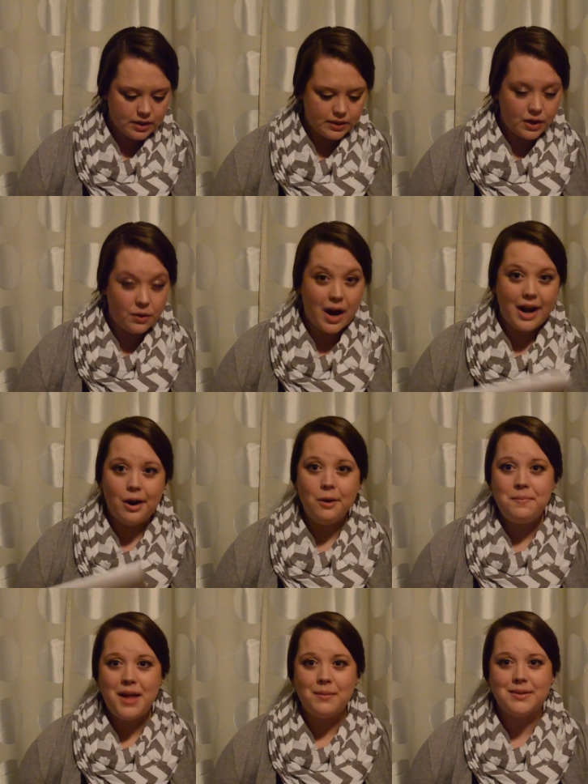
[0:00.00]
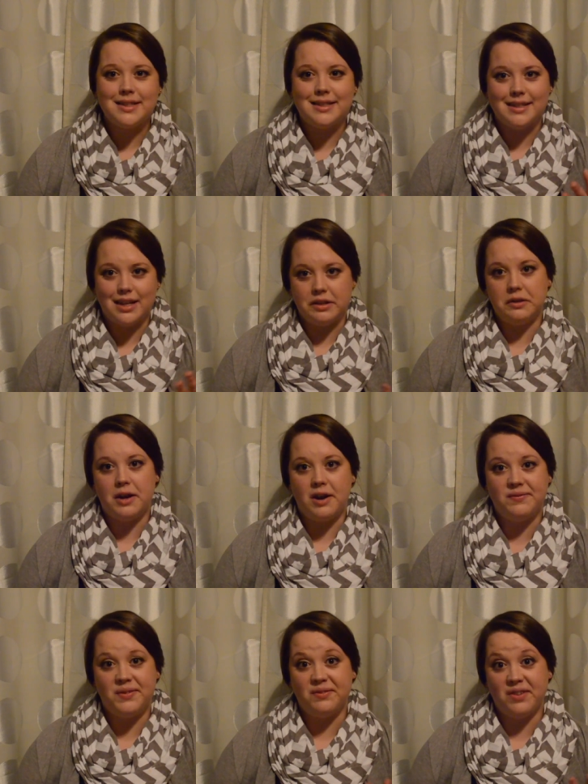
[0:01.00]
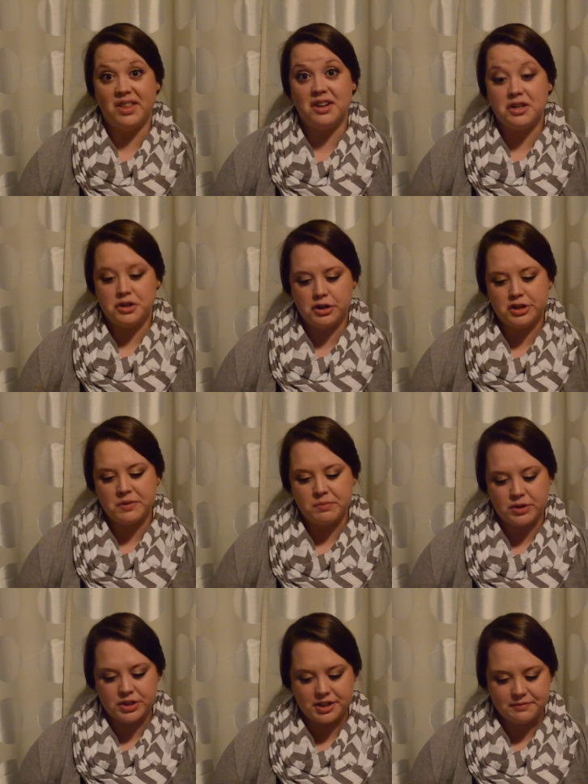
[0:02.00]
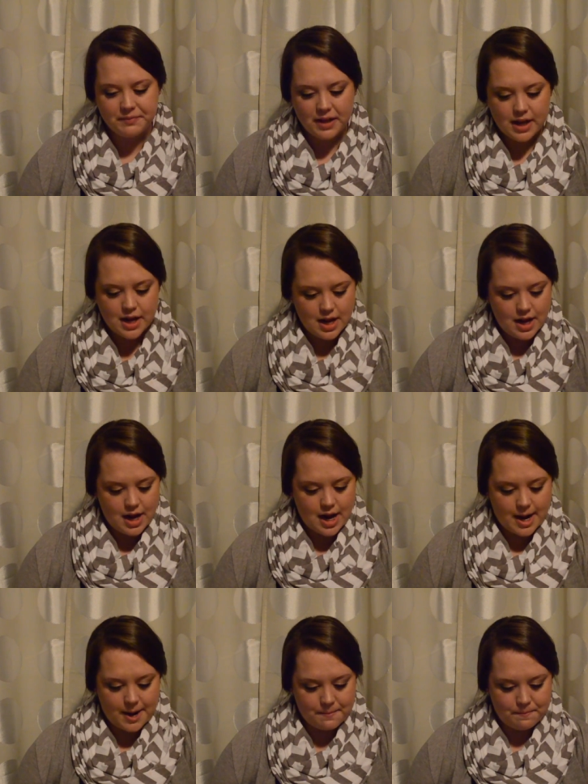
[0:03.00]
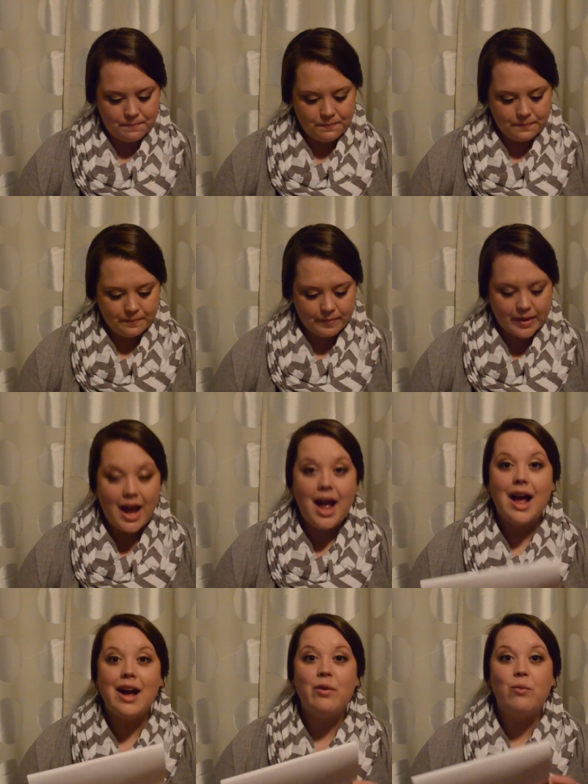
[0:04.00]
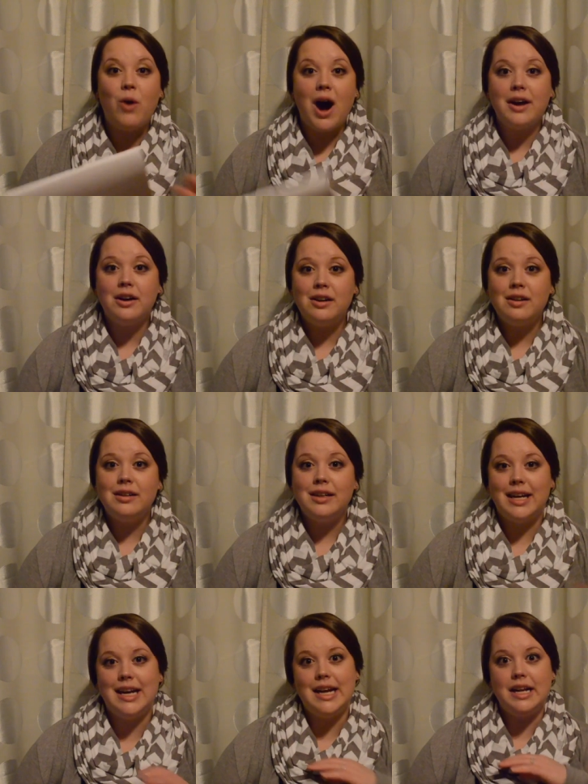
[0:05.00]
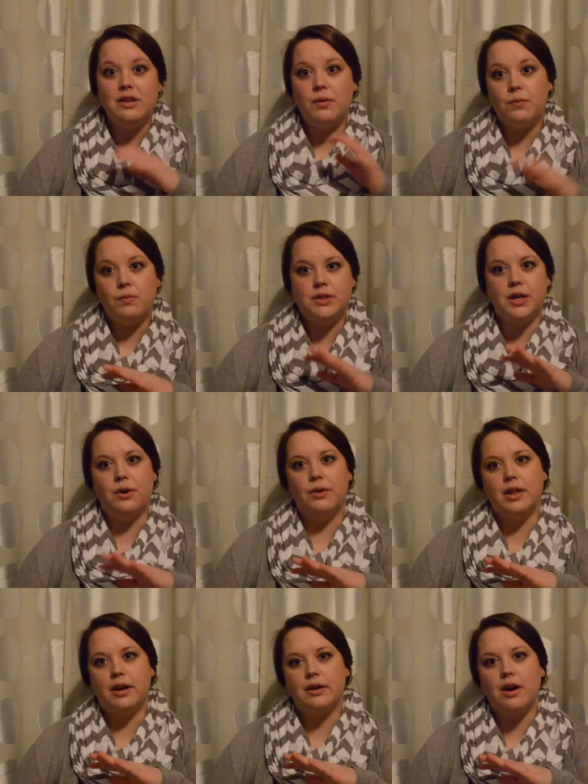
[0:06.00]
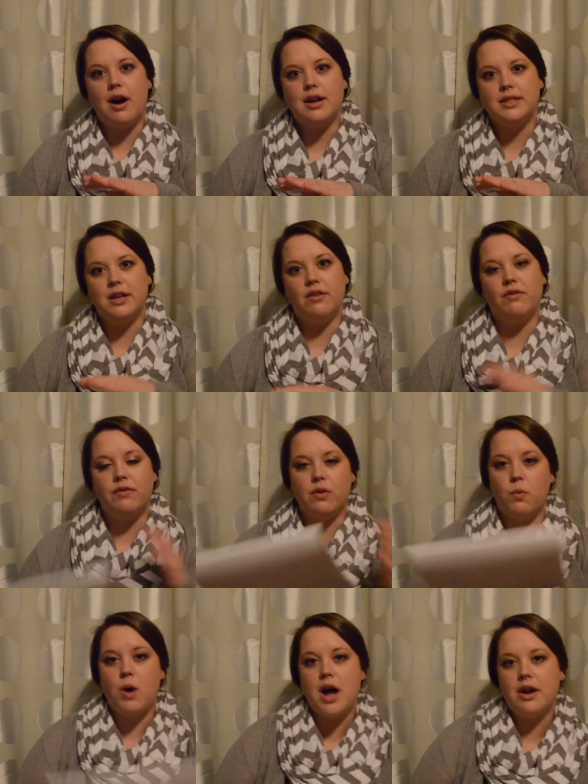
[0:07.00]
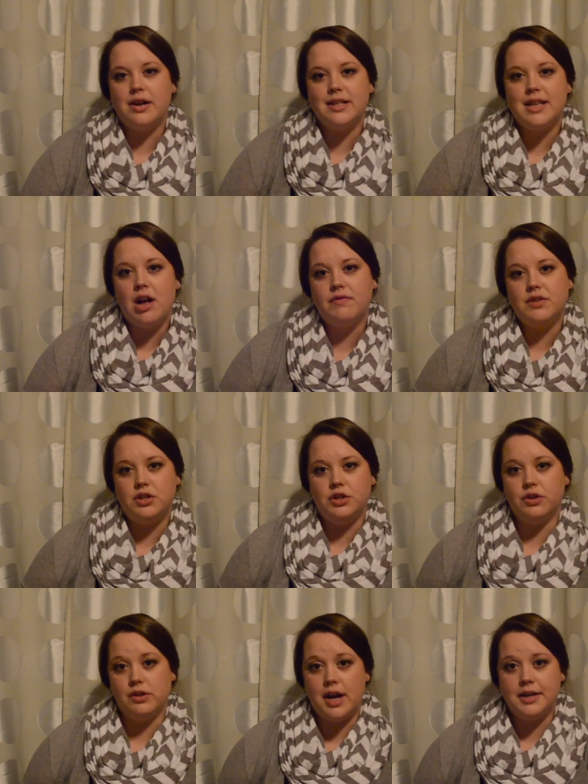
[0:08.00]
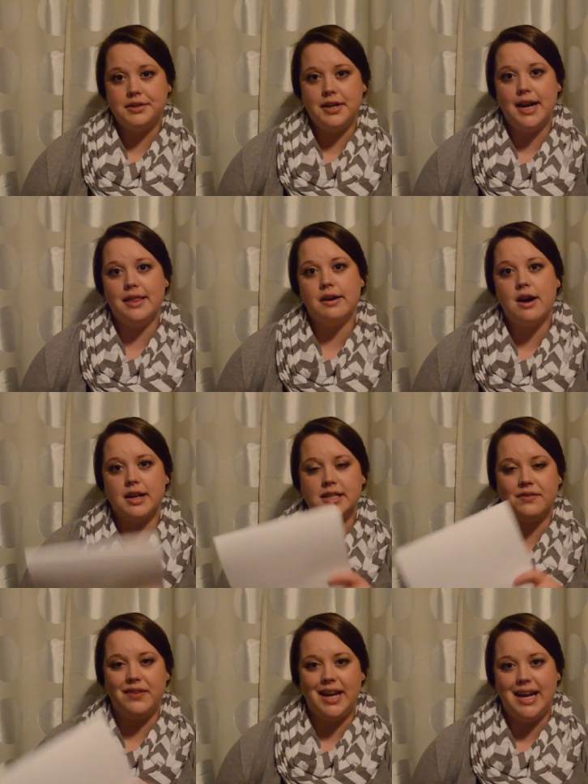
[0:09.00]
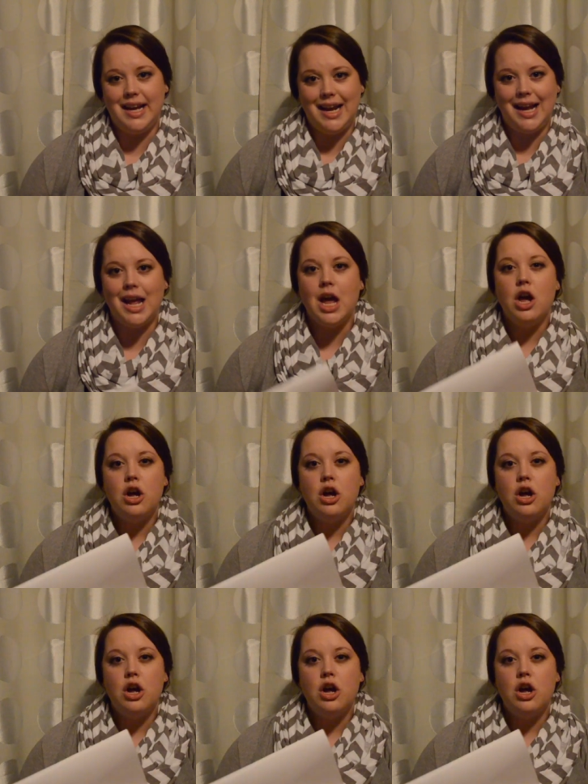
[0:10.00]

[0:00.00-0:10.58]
So I hope that was a little helpful for the detergent portion. Um, water heating so the cost of the water itself to do your laundry and the cost of heating